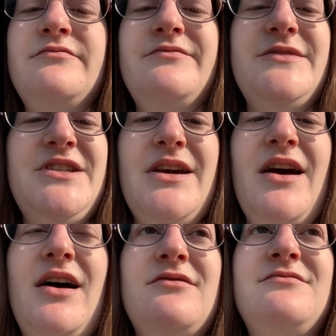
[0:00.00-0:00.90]

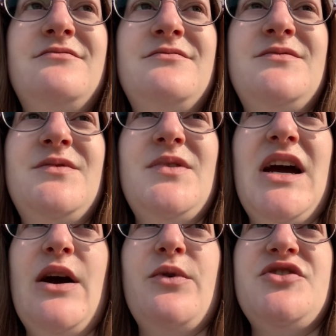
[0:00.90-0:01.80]
yeah,
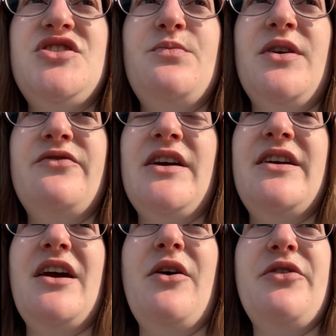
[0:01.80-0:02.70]
our sheep are very
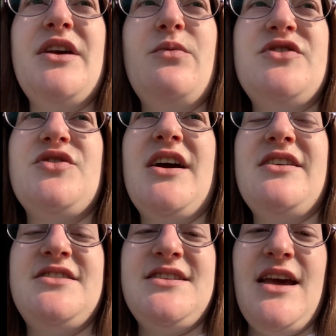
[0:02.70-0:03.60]
healthy. We try to
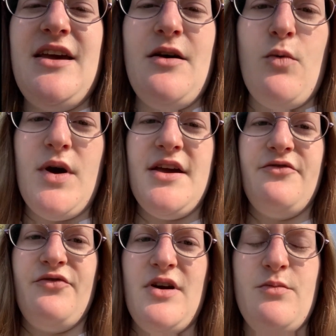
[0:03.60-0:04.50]
stay away
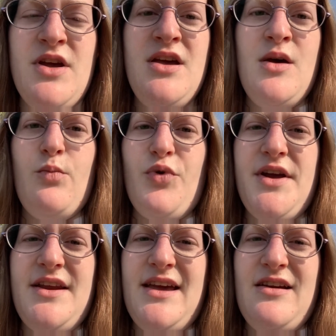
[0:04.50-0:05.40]
from
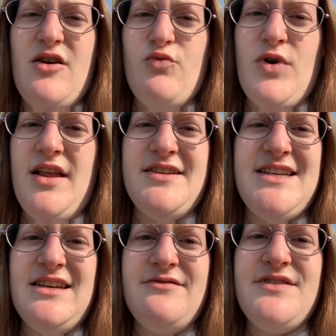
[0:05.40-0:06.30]
breeding
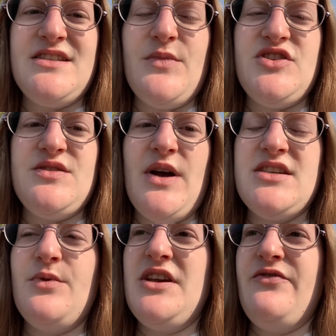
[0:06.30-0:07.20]
relatives as much as
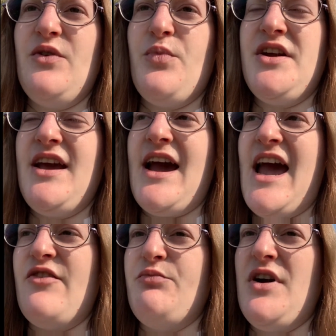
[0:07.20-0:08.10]
possible. If you're breeding a
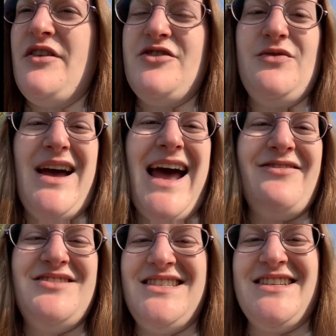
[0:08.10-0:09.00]
half-brother to a
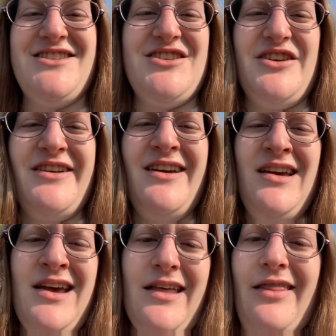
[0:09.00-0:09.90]
half-sister,
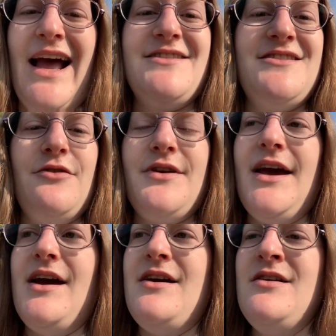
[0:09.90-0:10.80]
that's
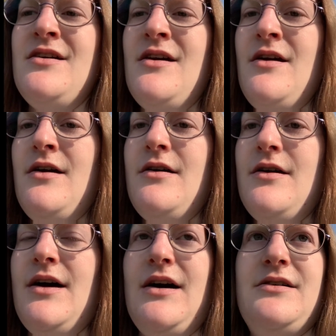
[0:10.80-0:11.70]
okay.
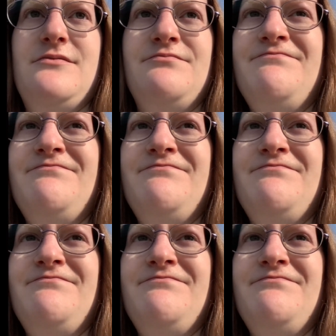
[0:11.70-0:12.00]
And